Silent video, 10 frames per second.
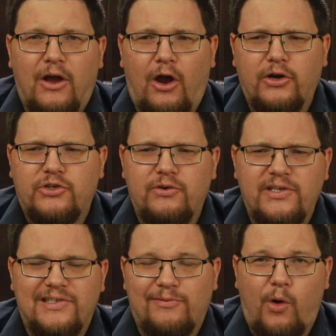Hard
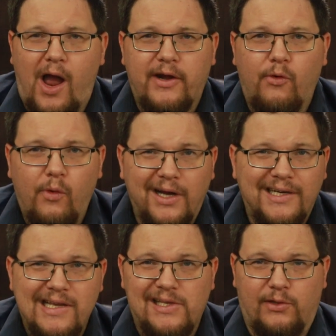choices. Well, I don't
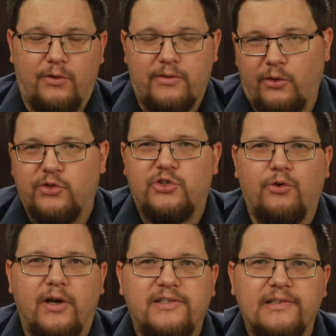want either of those
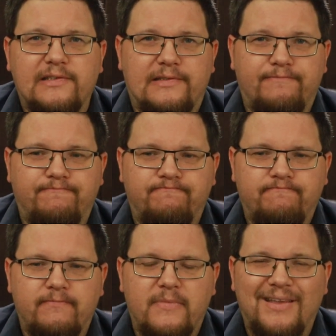choices.
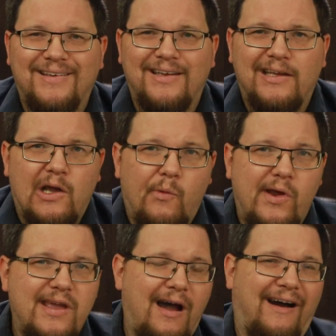
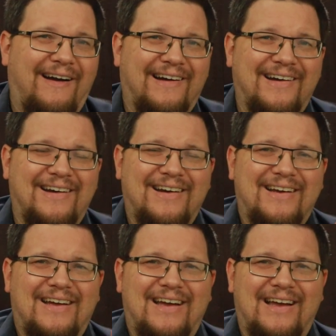We are
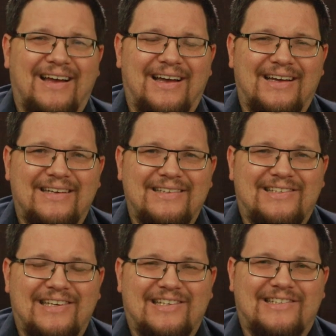uh,
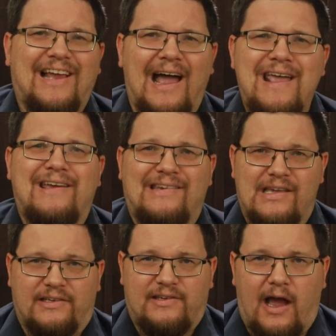
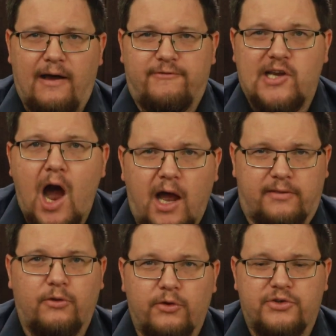societies of
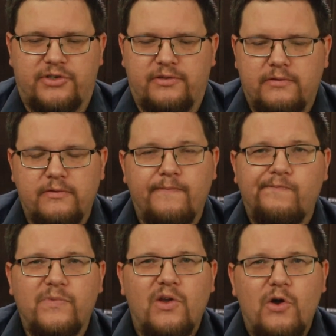toddlers
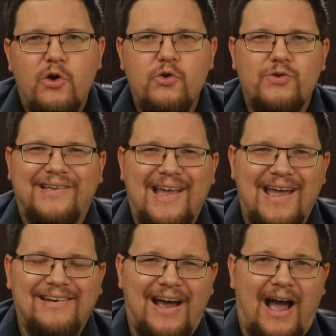who
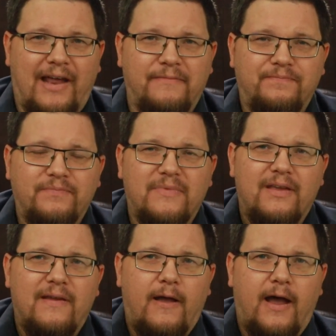cannot
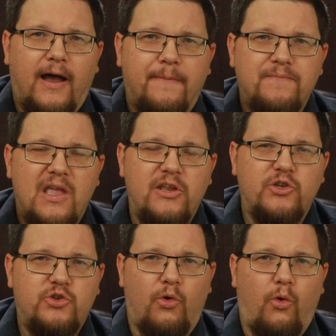uh,
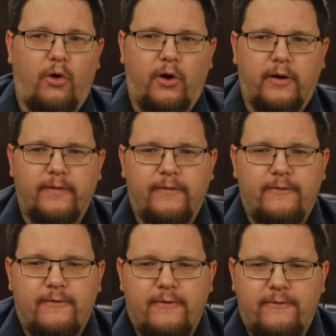endure
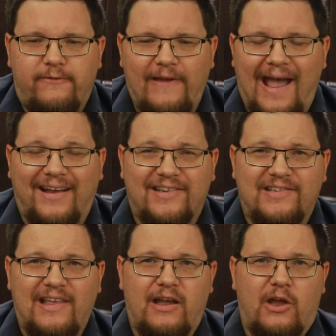
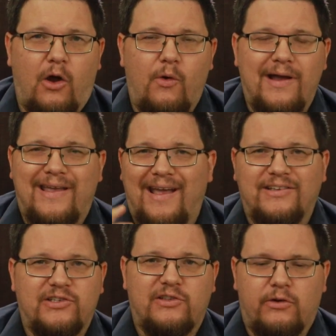facts that go
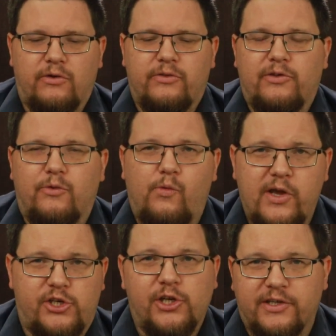against their, their
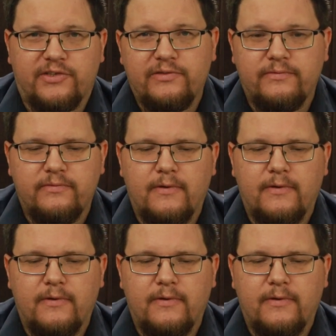wishes.